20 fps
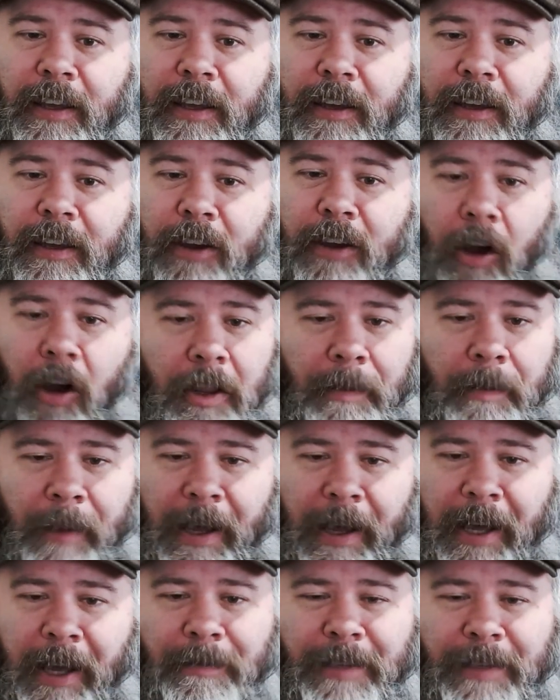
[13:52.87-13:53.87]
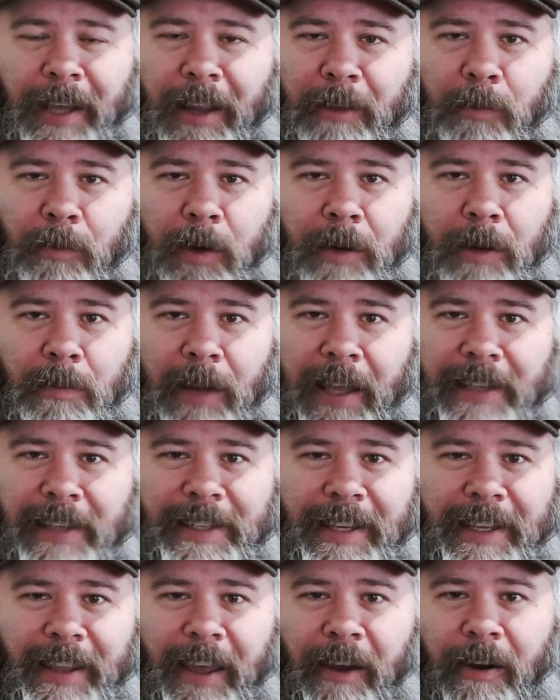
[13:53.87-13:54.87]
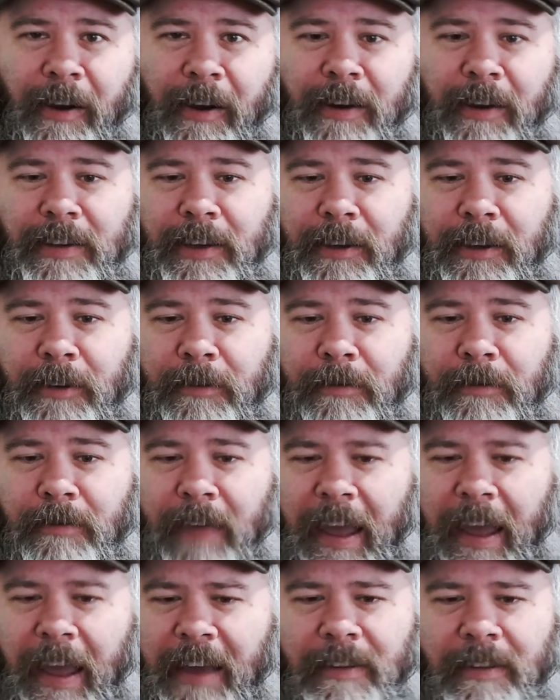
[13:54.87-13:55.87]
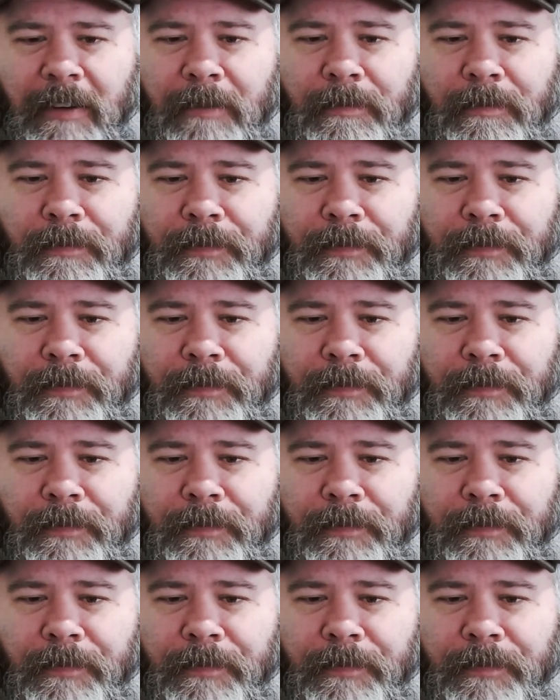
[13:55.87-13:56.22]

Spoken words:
Call them up. Tell them what a blessing they are to you. Thank them.